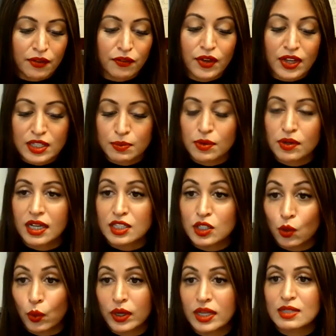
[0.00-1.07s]
Facebook. It's
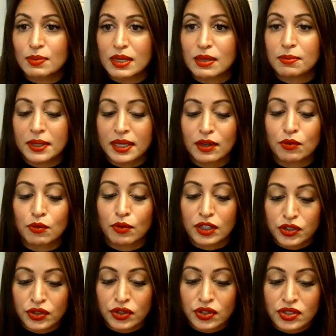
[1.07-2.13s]
Queens BP
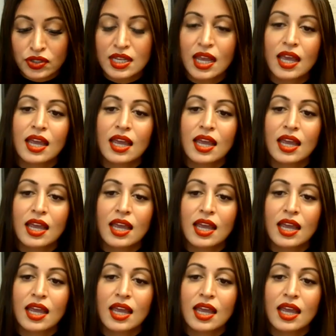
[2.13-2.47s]
Richards.